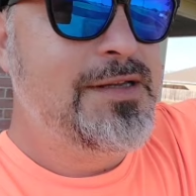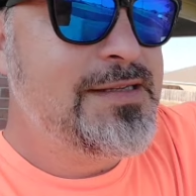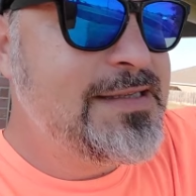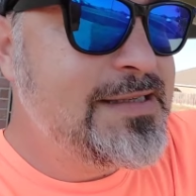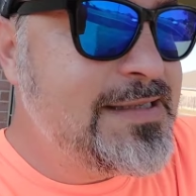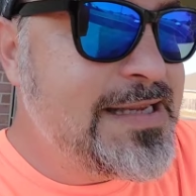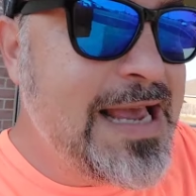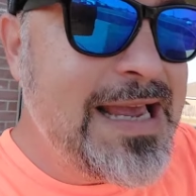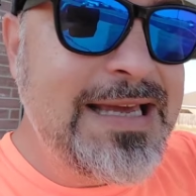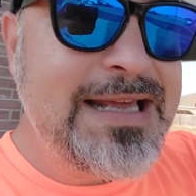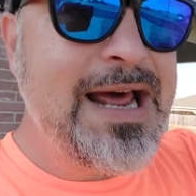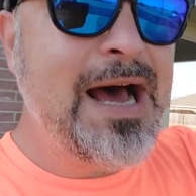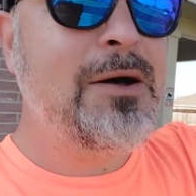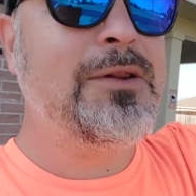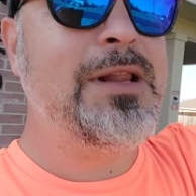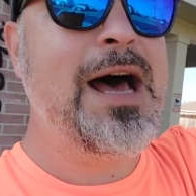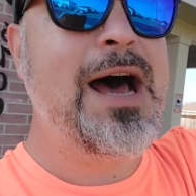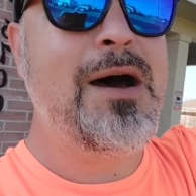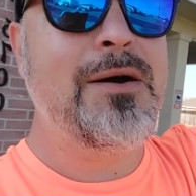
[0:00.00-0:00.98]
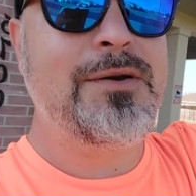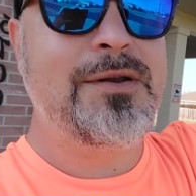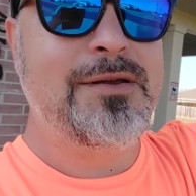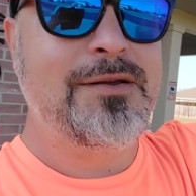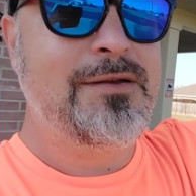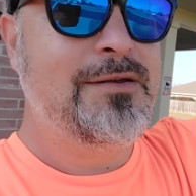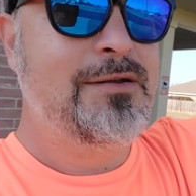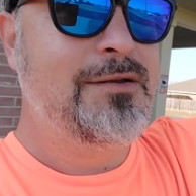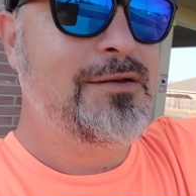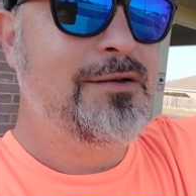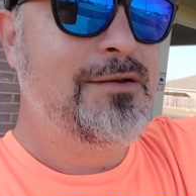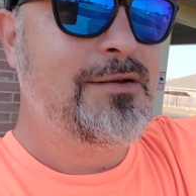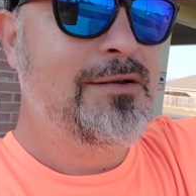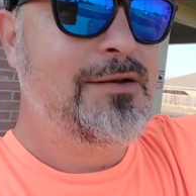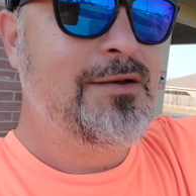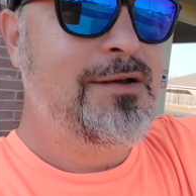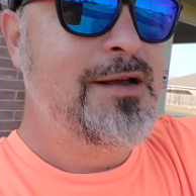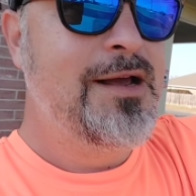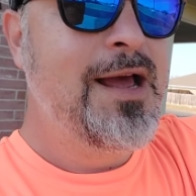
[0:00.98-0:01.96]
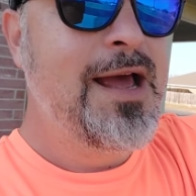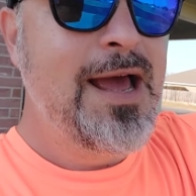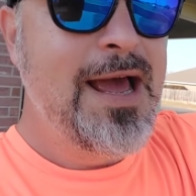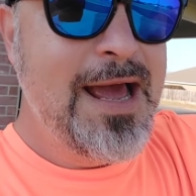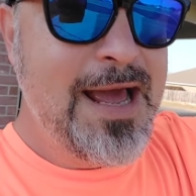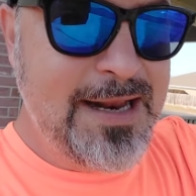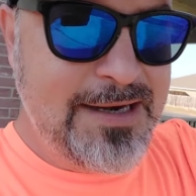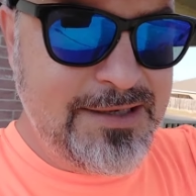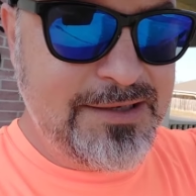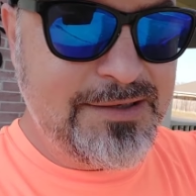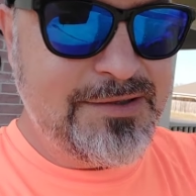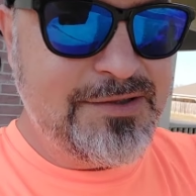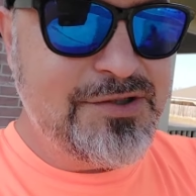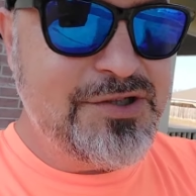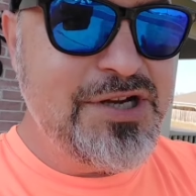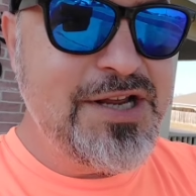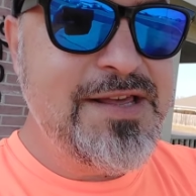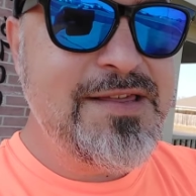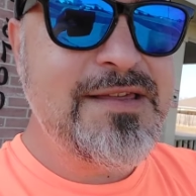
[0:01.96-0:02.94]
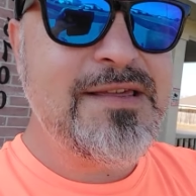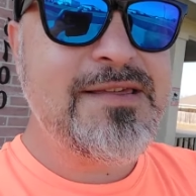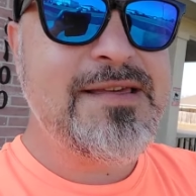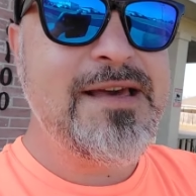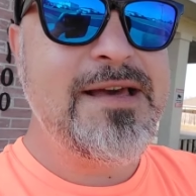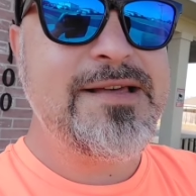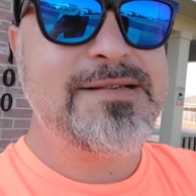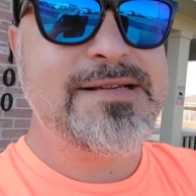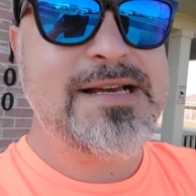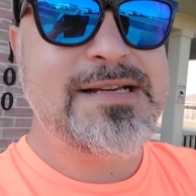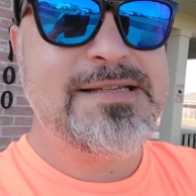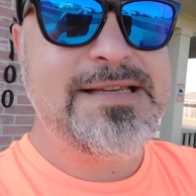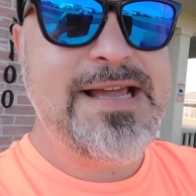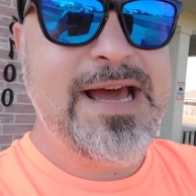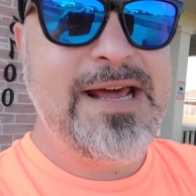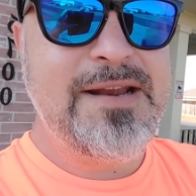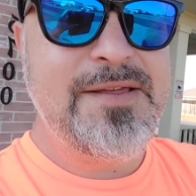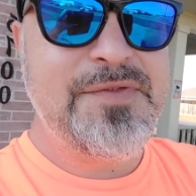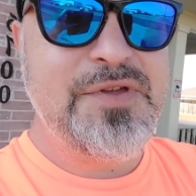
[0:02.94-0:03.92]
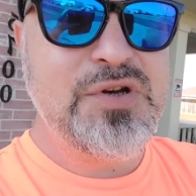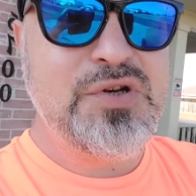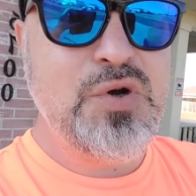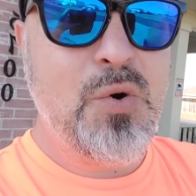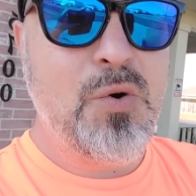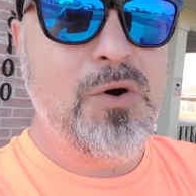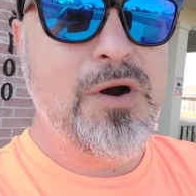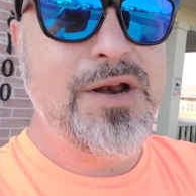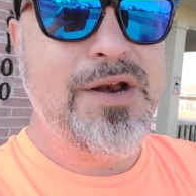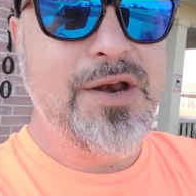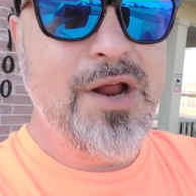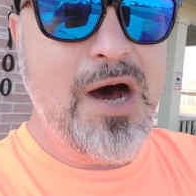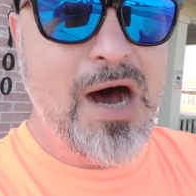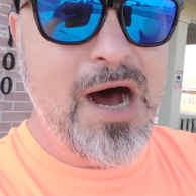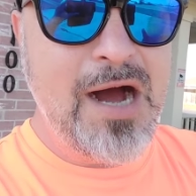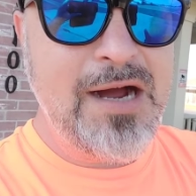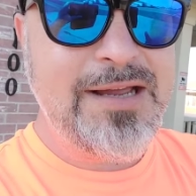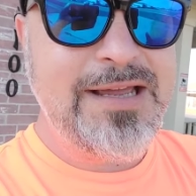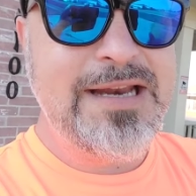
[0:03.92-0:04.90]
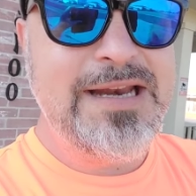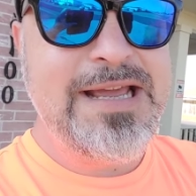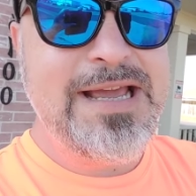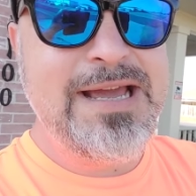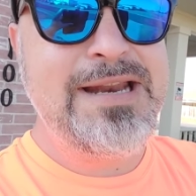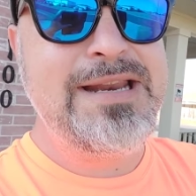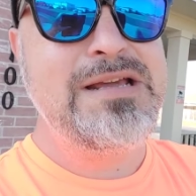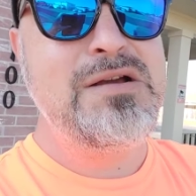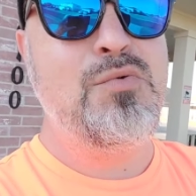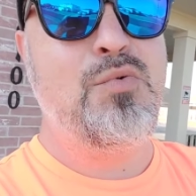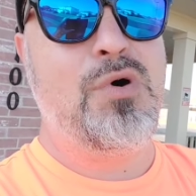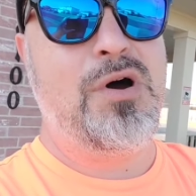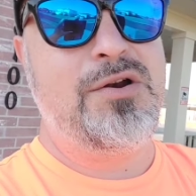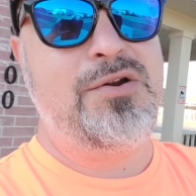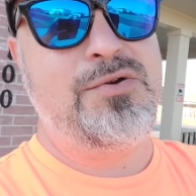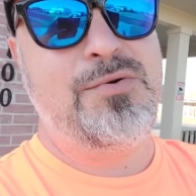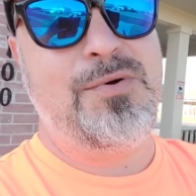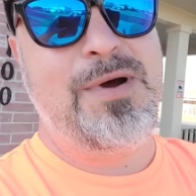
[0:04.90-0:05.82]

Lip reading: Say it out loud. And Jesus says, I stand at the door and knock, and anyone